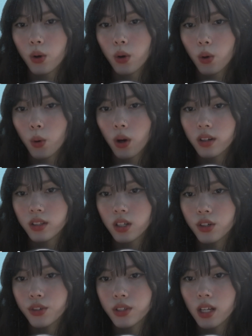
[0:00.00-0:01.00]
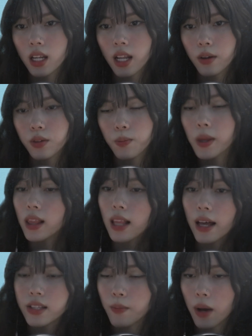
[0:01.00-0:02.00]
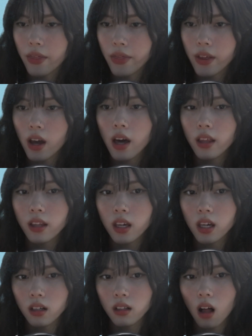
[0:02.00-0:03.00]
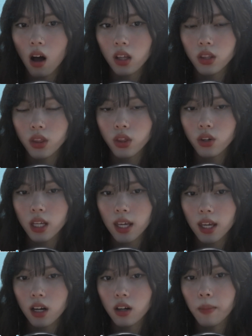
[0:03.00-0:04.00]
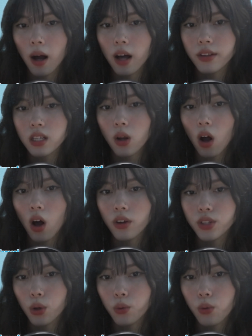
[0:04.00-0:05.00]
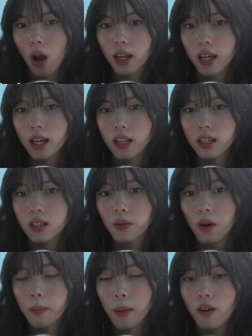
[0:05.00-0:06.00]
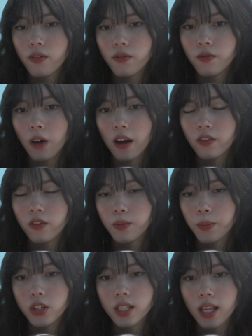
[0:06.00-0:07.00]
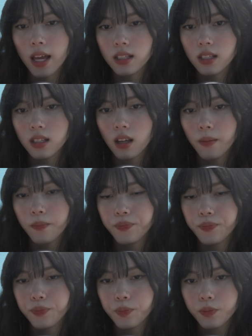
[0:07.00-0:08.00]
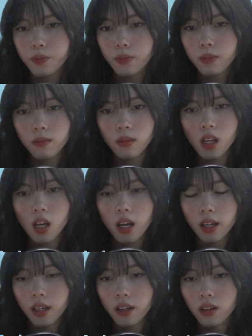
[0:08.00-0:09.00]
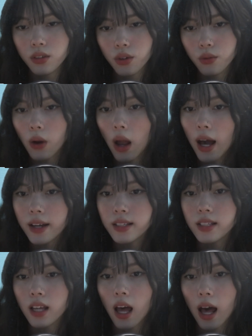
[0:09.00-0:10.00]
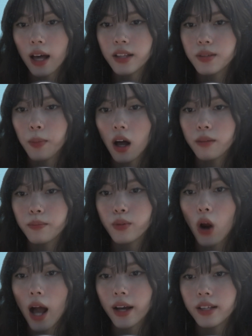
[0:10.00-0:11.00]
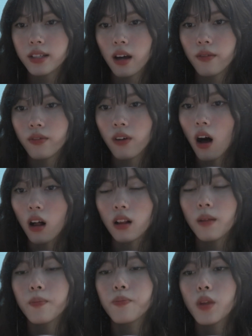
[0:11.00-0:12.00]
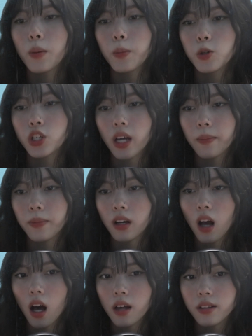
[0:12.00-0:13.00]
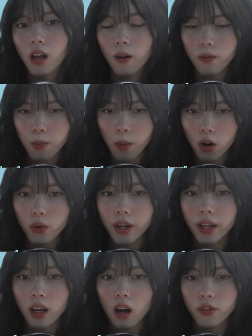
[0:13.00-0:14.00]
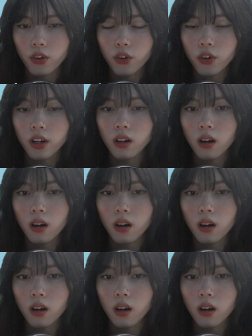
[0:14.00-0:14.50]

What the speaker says: Kwarteng's announcement last month. The yield on 30-year bonds also rocketed above 5%. Yields rise as bond prices fall, pushing up the cost of borrowing for